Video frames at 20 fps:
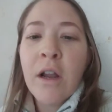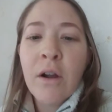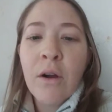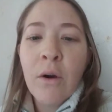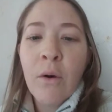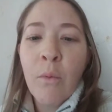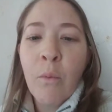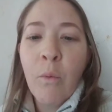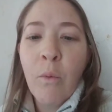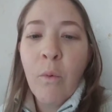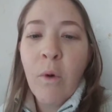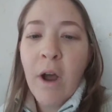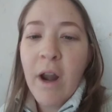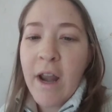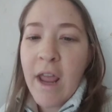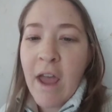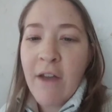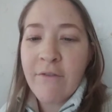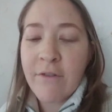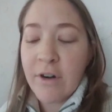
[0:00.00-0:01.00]

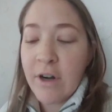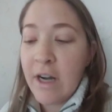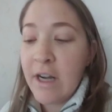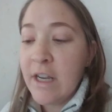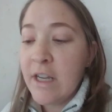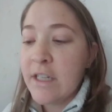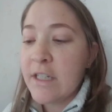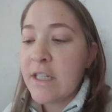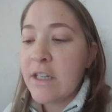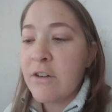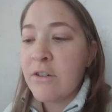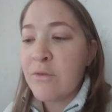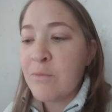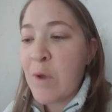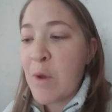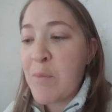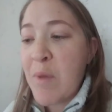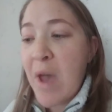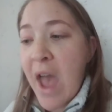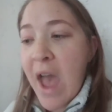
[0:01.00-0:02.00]
whatever. I didn't deal with
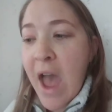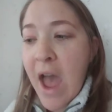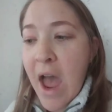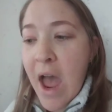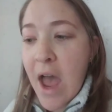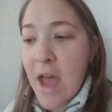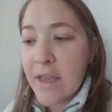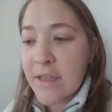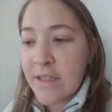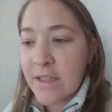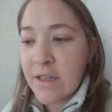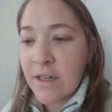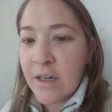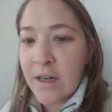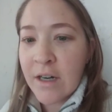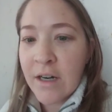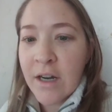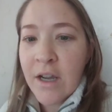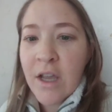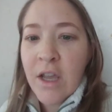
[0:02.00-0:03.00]
my past,
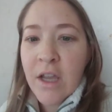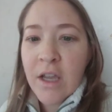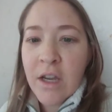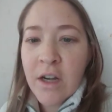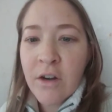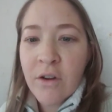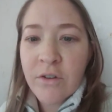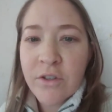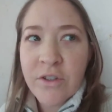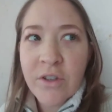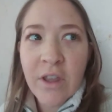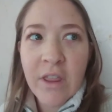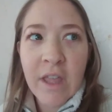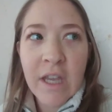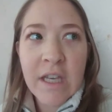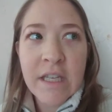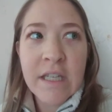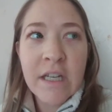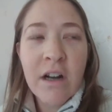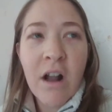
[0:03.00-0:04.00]
or, so I
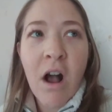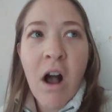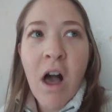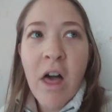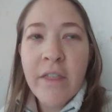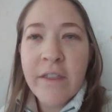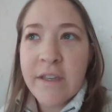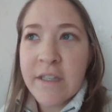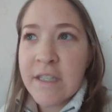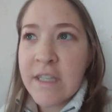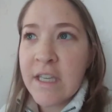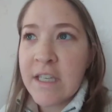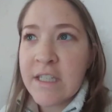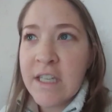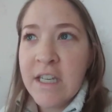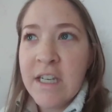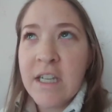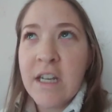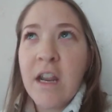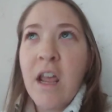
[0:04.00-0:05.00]
did all these things.
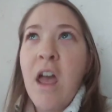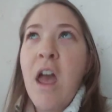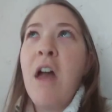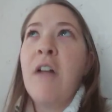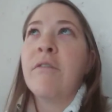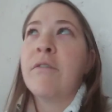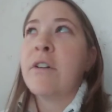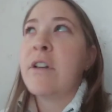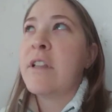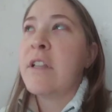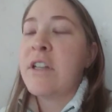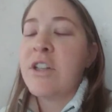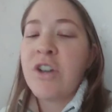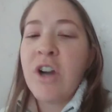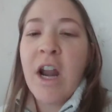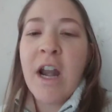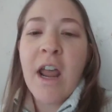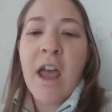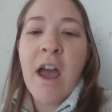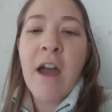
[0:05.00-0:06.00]
I did everything,
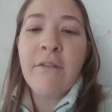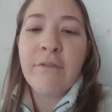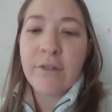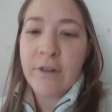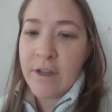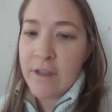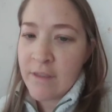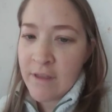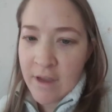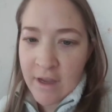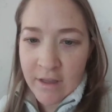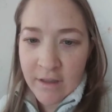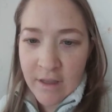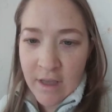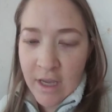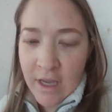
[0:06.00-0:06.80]
tried everything,